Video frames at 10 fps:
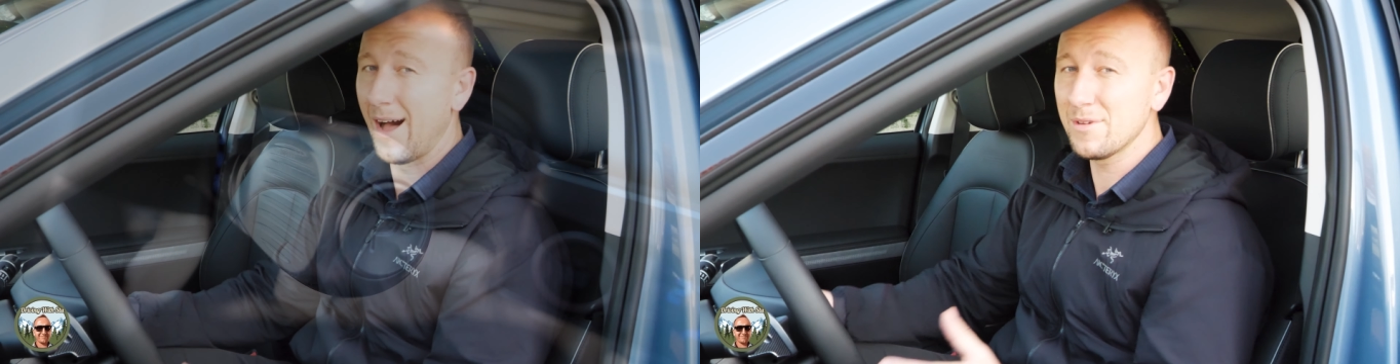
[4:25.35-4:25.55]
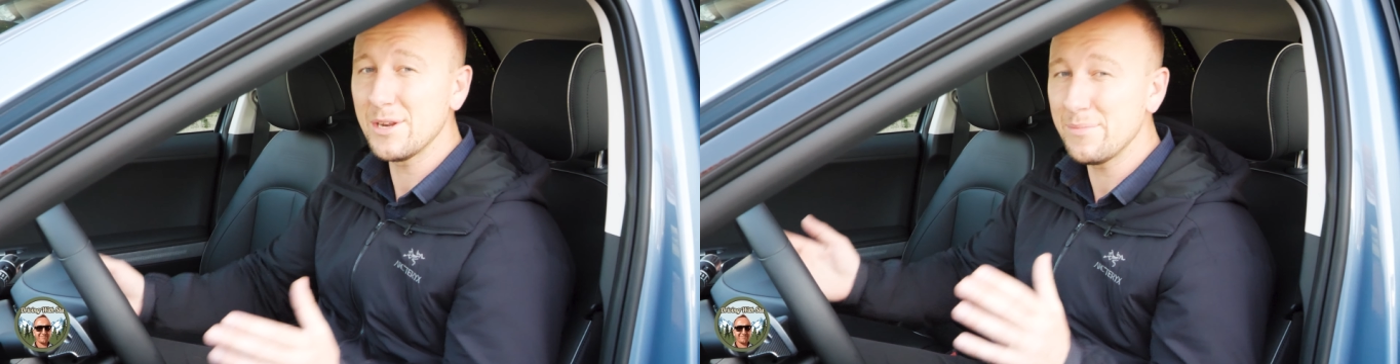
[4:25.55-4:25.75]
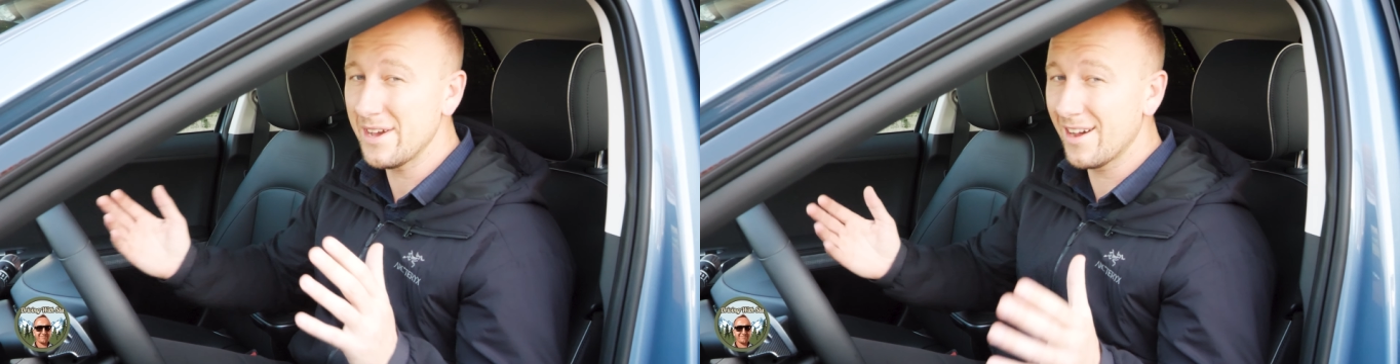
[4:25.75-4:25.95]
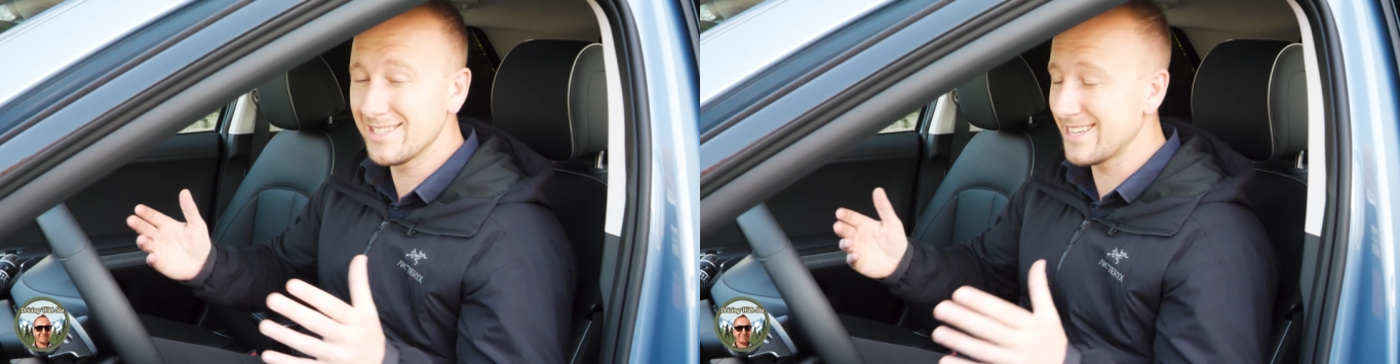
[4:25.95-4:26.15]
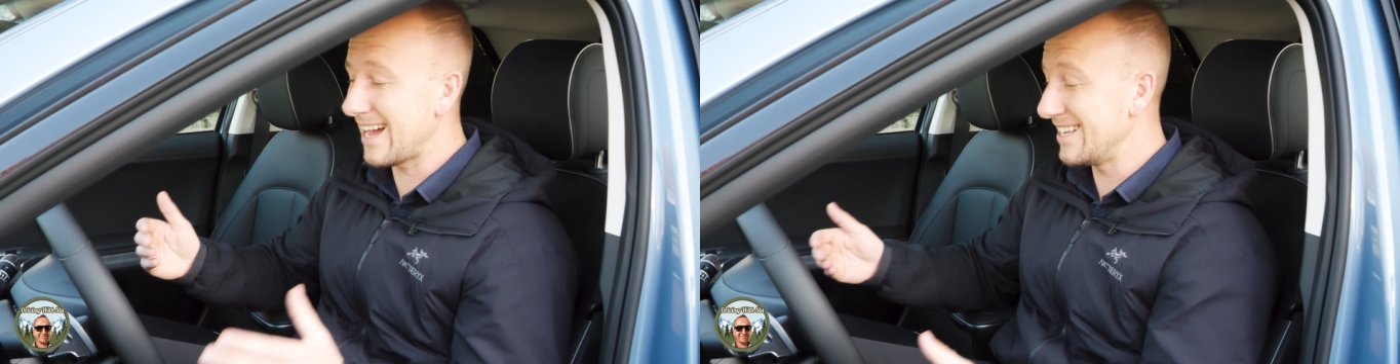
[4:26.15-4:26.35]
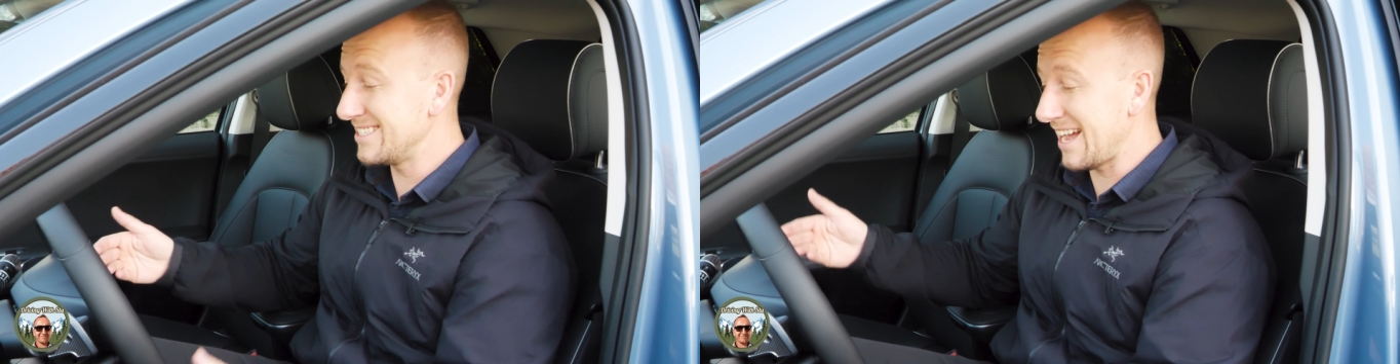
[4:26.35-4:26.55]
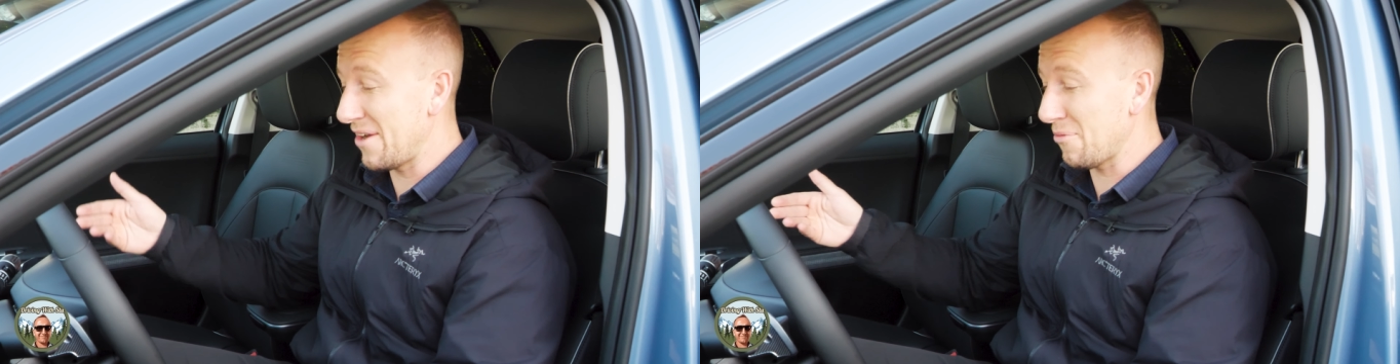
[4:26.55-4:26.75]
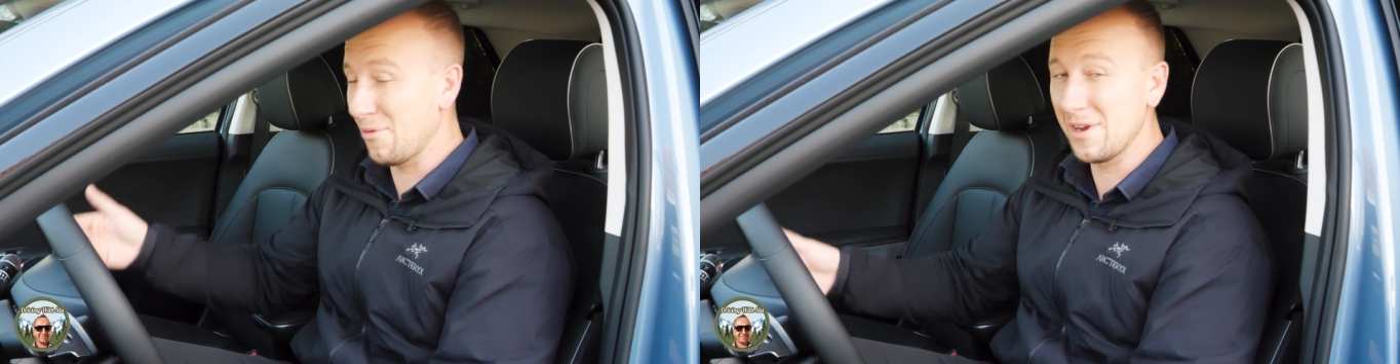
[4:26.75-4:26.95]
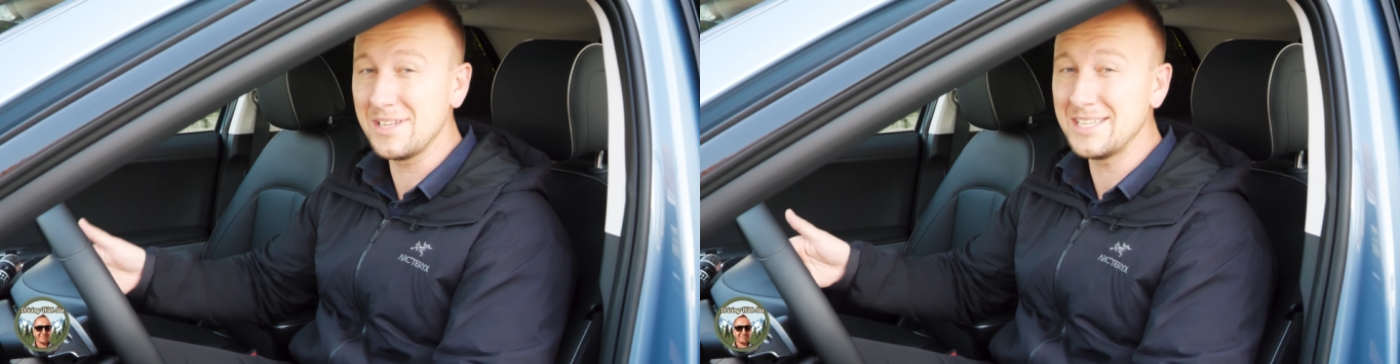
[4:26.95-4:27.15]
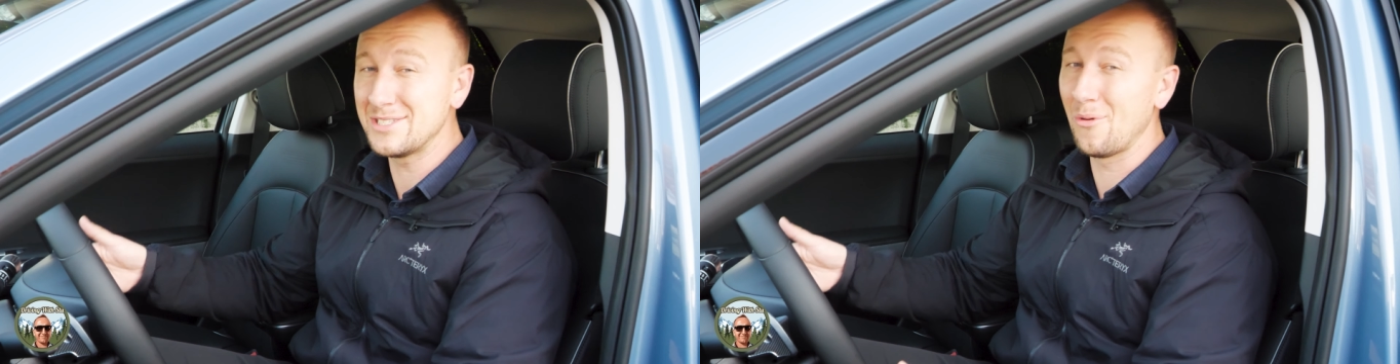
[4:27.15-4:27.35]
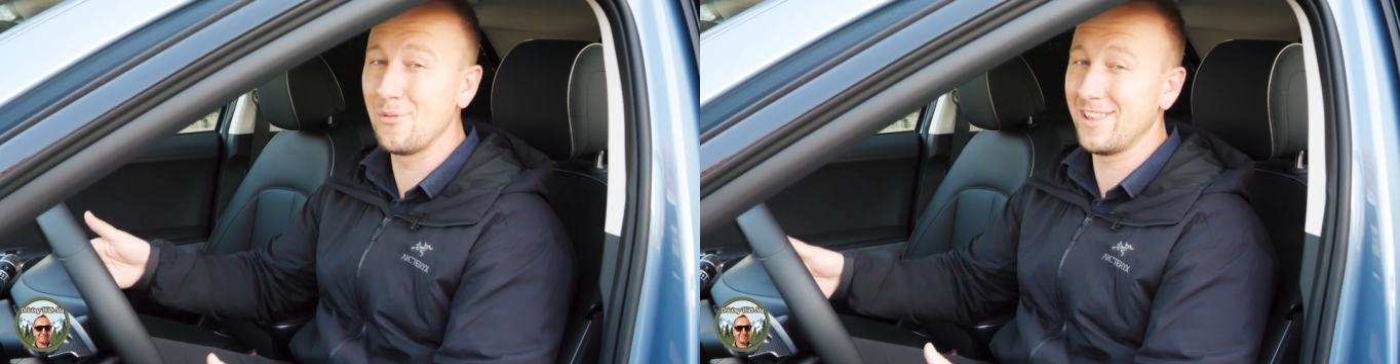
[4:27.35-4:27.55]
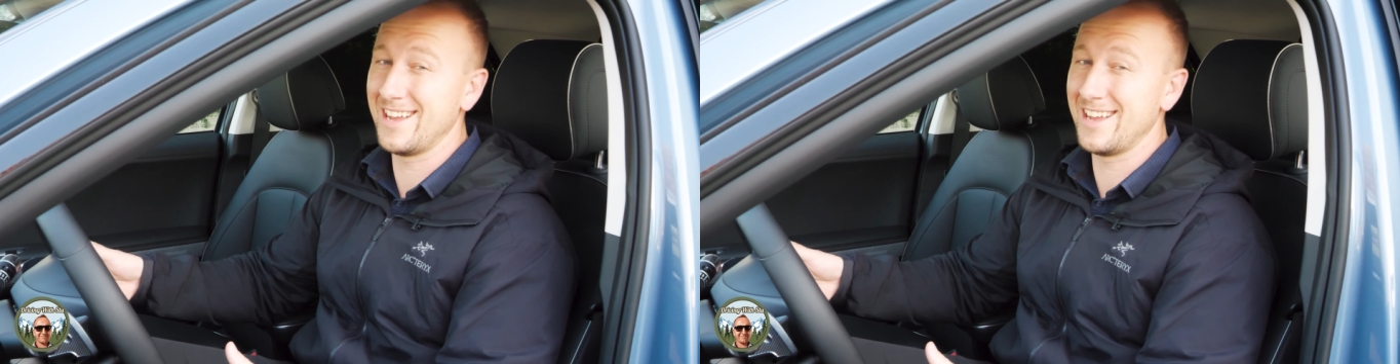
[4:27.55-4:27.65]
I'm gonna be honest, guys, I really don't